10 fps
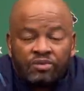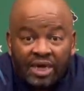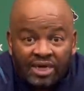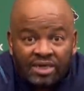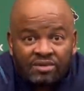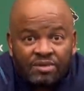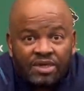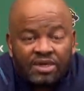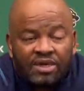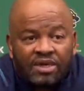We
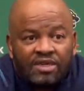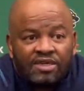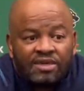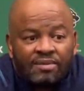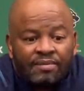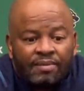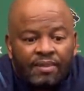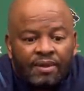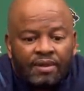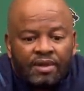anticipated that
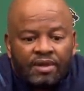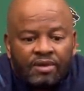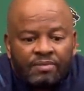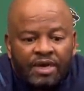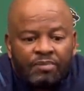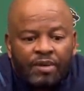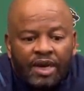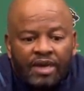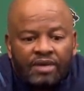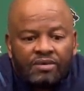they might
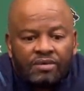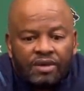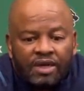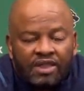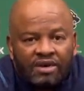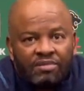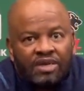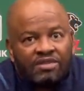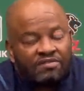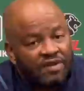play with a
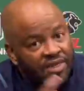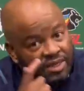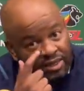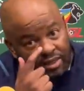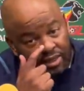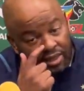three-man defense.